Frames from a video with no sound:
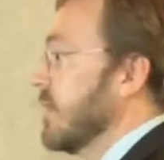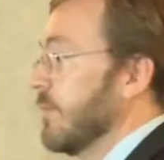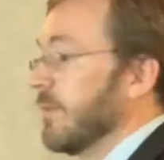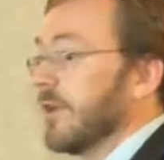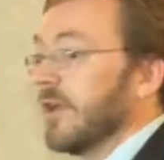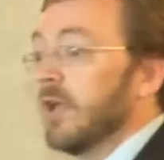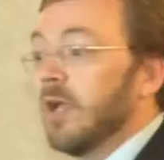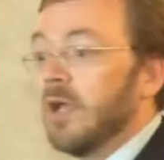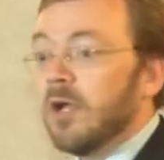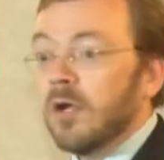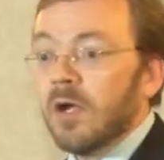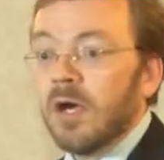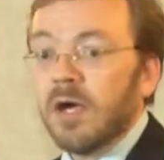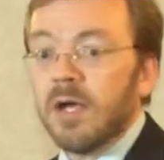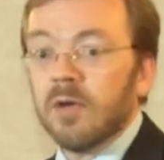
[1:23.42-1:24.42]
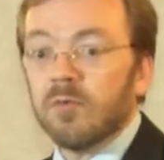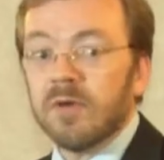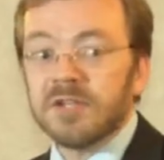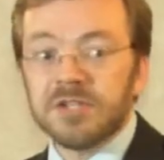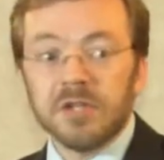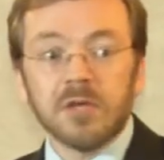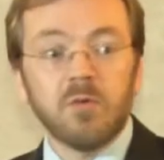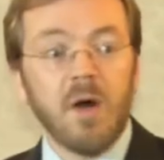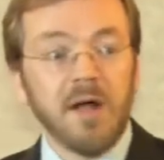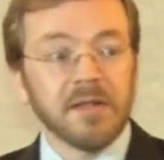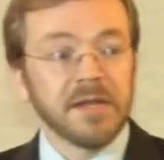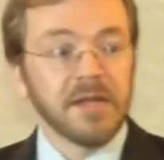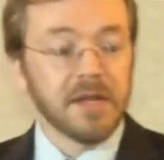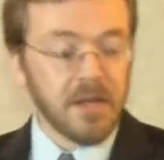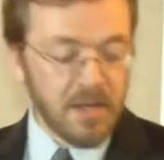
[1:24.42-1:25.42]
liberty, racial
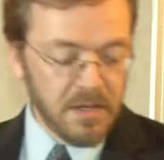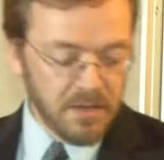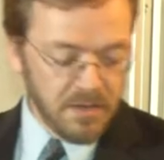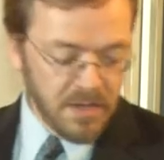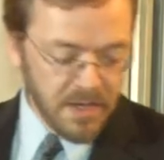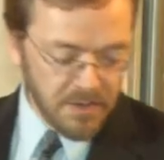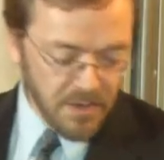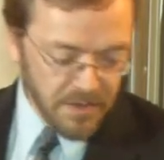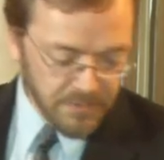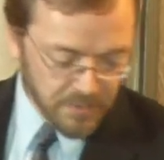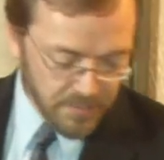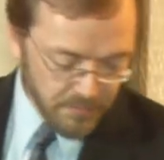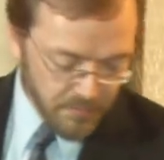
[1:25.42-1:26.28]
equality, and other